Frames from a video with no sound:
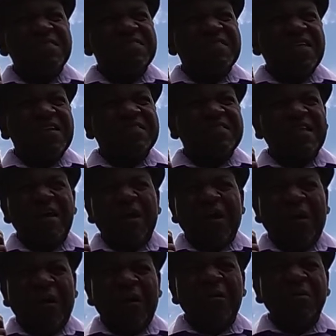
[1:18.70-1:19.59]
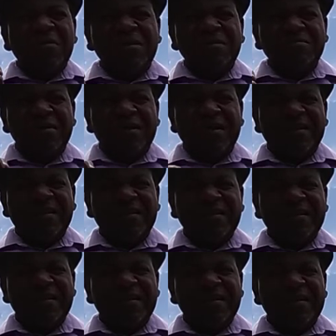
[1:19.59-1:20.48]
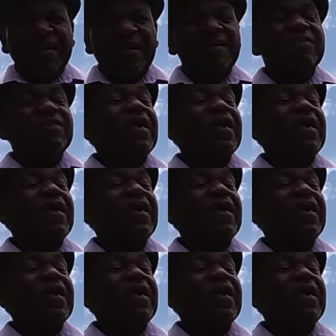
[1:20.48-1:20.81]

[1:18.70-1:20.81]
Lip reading: that haughty man. And